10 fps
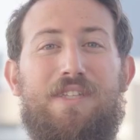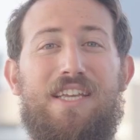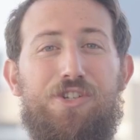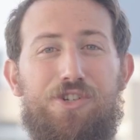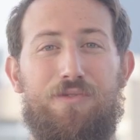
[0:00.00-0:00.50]

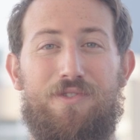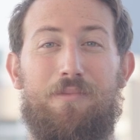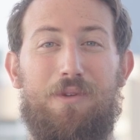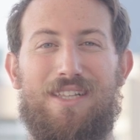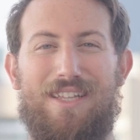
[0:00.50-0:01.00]
teach you
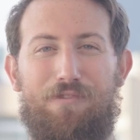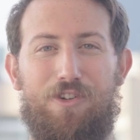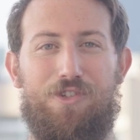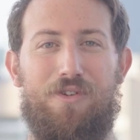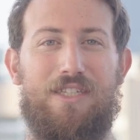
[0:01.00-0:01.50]
some
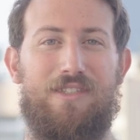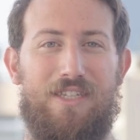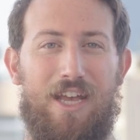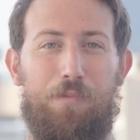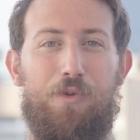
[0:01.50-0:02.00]
clever tricks
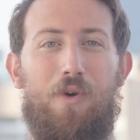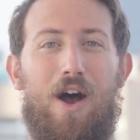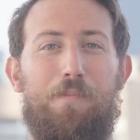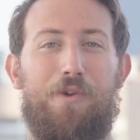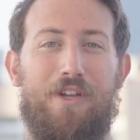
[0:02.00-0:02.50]
to help you
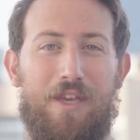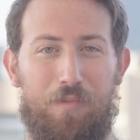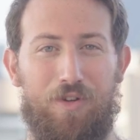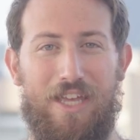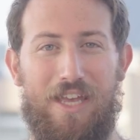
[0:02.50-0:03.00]
up your
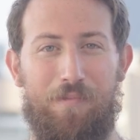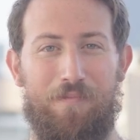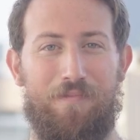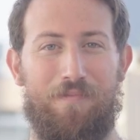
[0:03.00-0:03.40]
gimbal game.